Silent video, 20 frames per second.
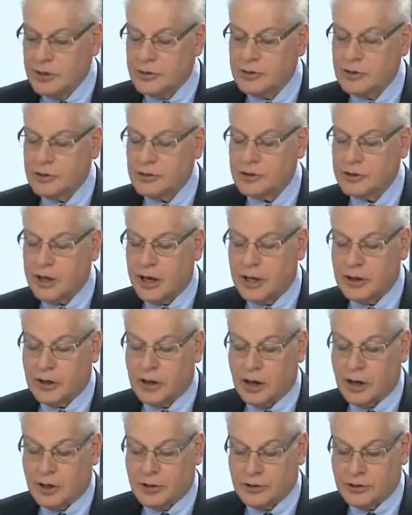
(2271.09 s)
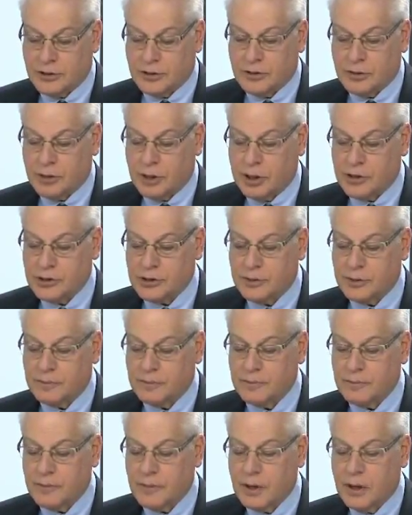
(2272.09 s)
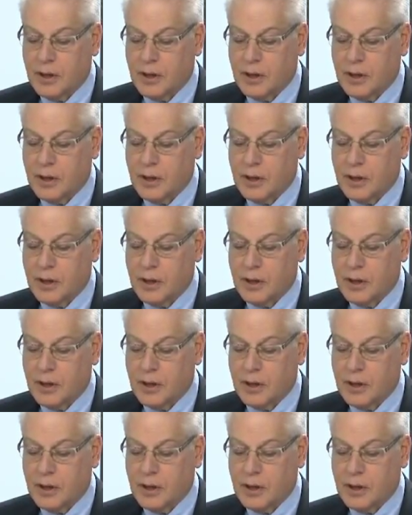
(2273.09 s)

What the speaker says: sustained concentration.